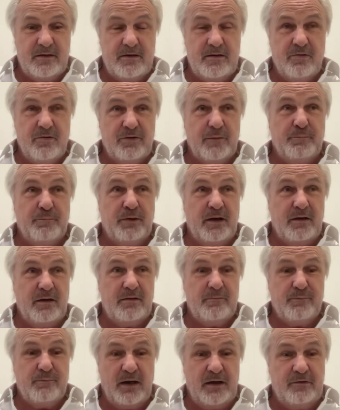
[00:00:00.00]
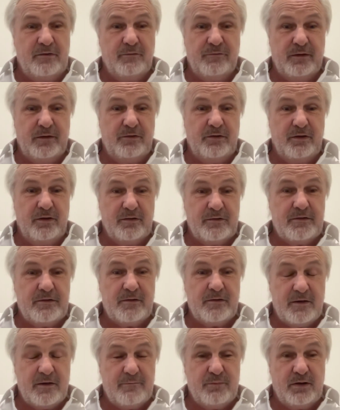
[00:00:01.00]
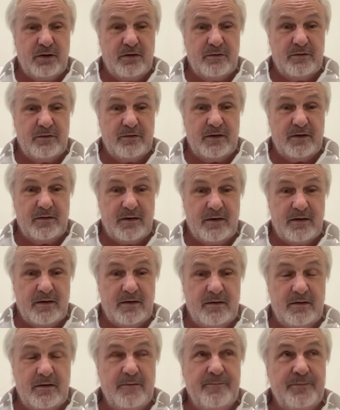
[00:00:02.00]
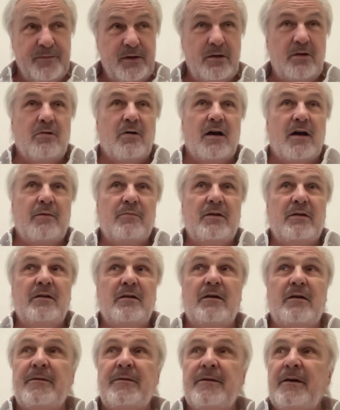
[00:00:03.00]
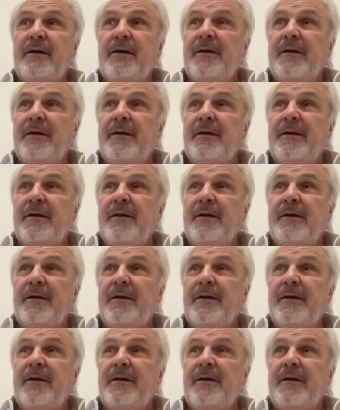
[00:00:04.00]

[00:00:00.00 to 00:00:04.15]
on the plane back to Vilnius because then I'm in a